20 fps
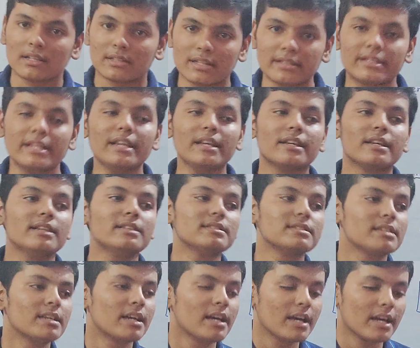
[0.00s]
The thing is,
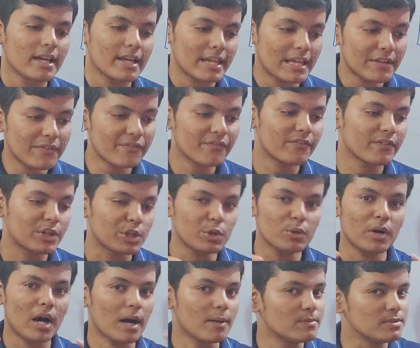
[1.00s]
if
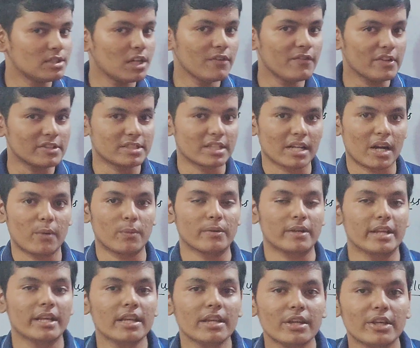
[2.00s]
you observe your
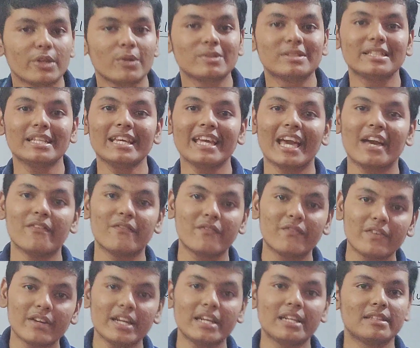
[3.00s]
surrounding, you see
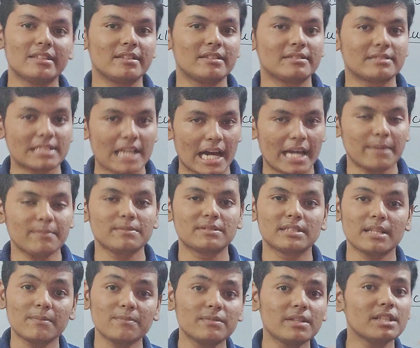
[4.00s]
every time
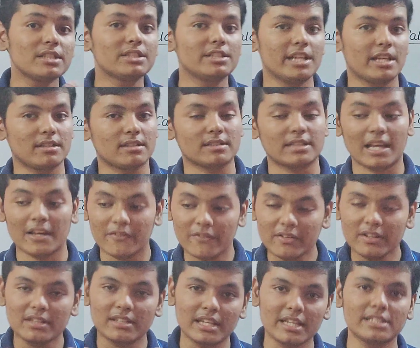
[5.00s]
something changes,
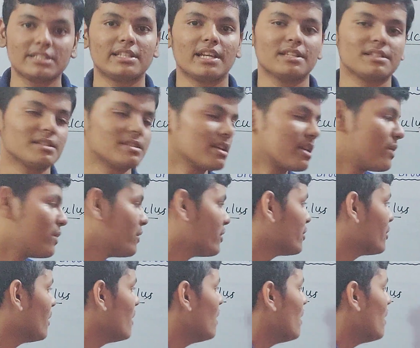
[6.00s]
everything changes actually.